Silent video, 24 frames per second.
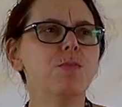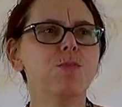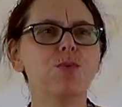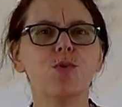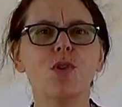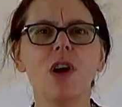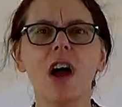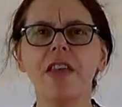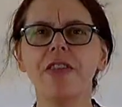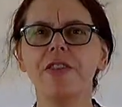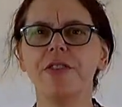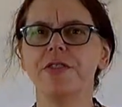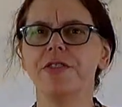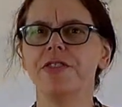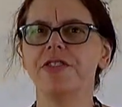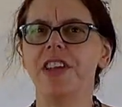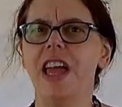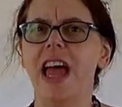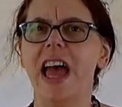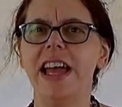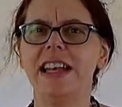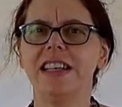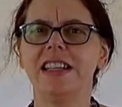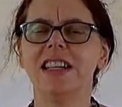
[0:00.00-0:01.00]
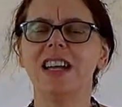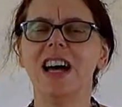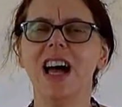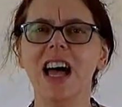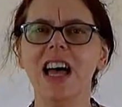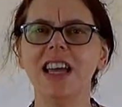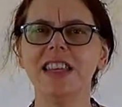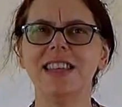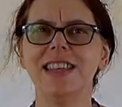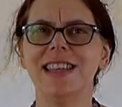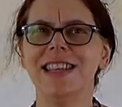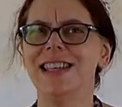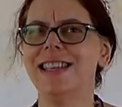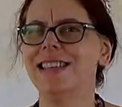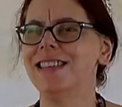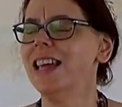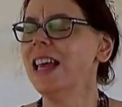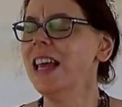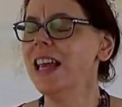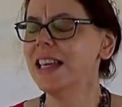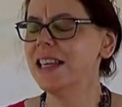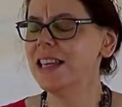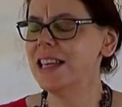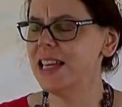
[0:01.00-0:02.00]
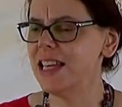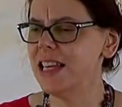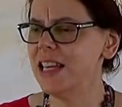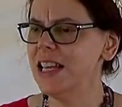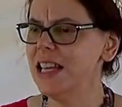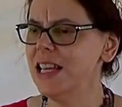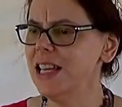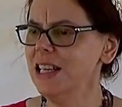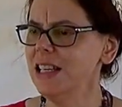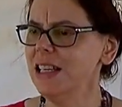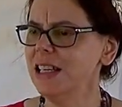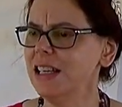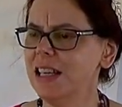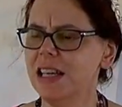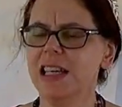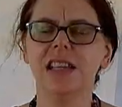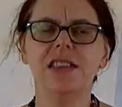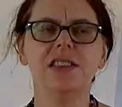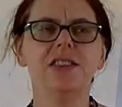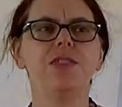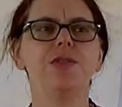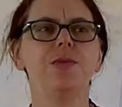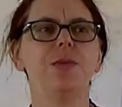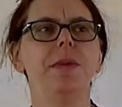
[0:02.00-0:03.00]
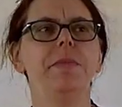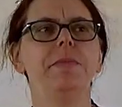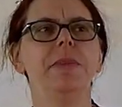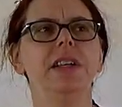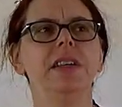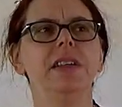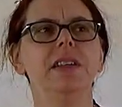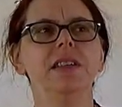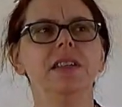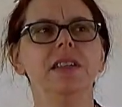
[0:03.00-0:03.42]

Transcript: brothers and cousins, keen kinswomen.